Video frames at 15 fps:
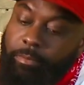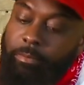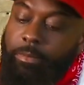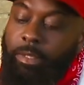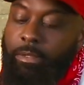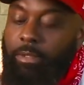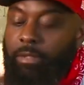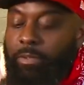
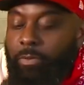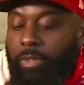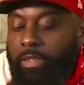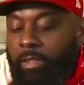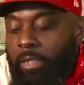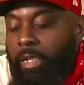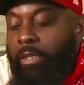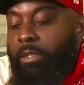The
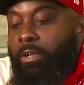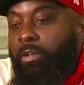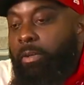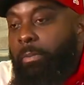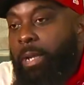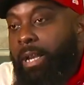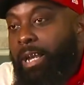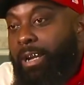situation got thrown in
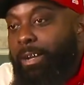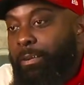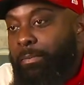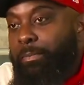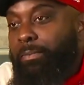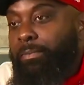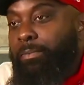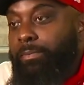my lap.
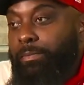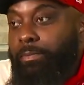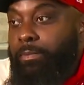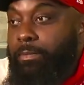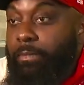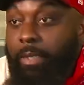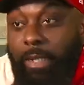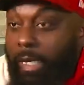
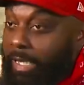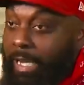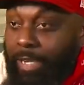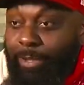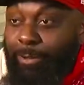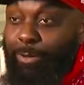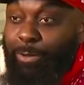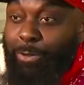I got
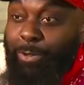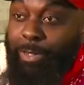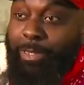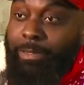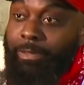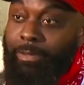no choice.